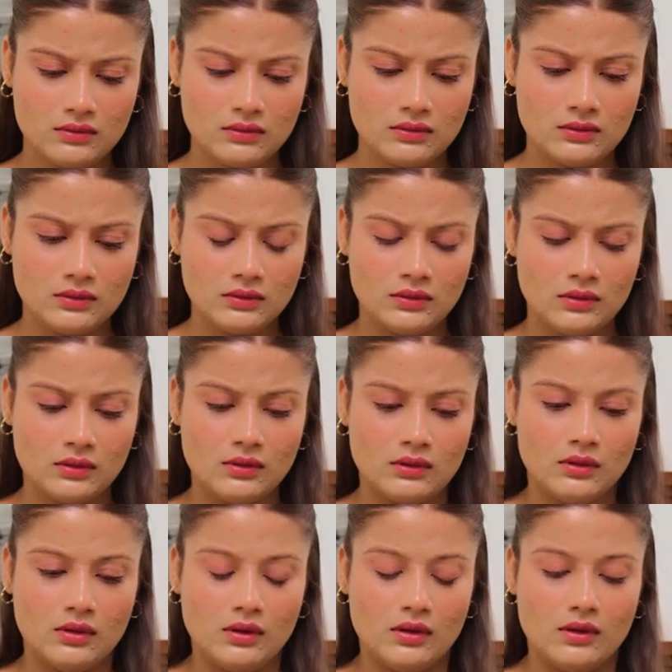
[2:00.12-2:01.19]

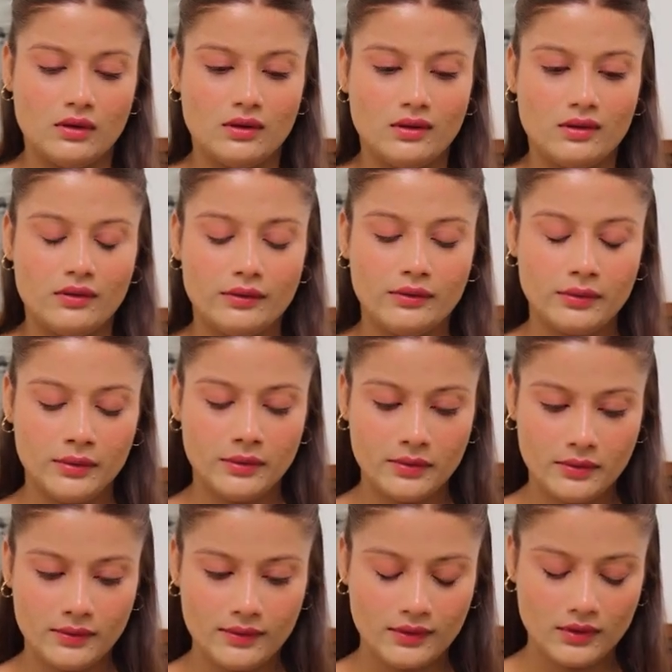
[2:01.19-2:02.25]

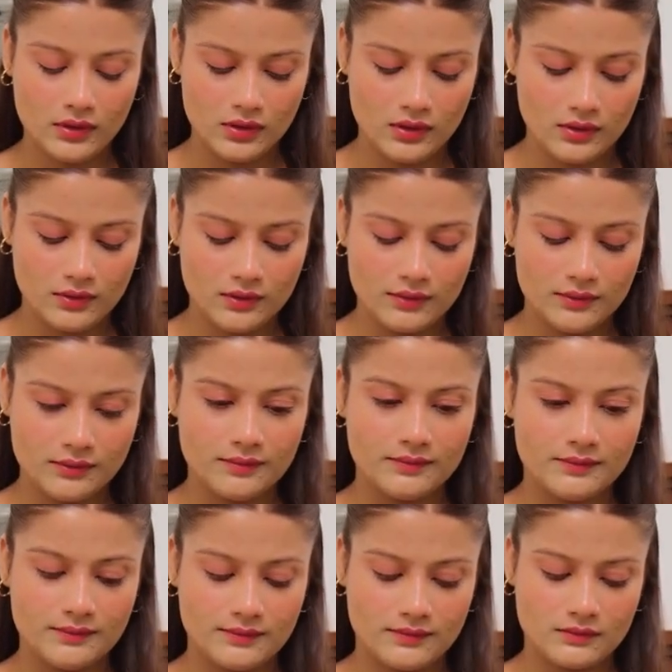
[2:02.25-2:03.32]

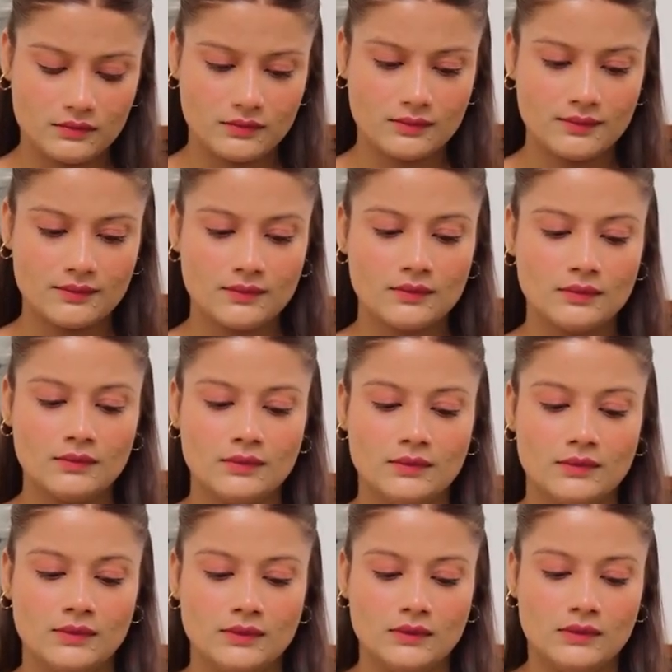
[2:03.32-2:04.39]

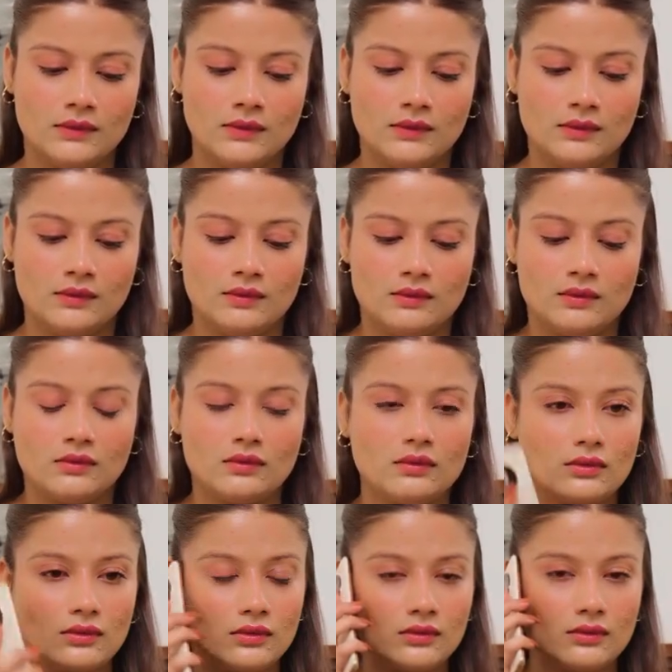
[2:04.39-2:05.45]

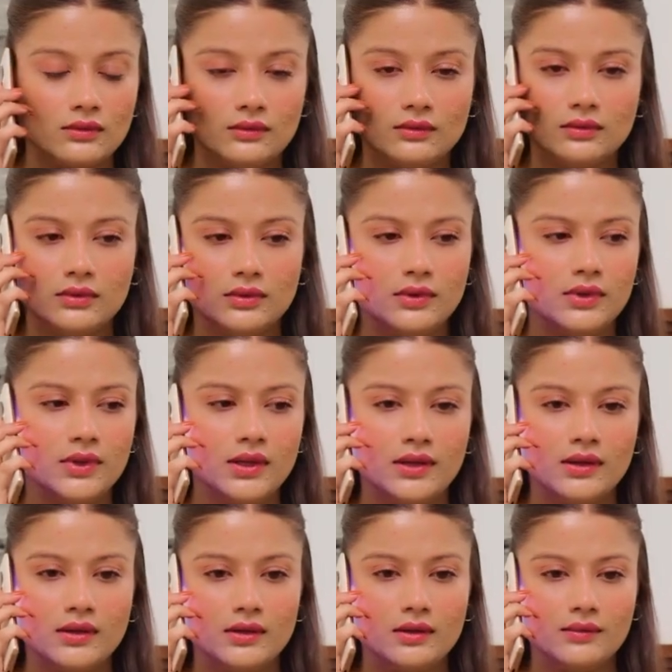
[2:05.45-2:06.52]
Nobody speaks.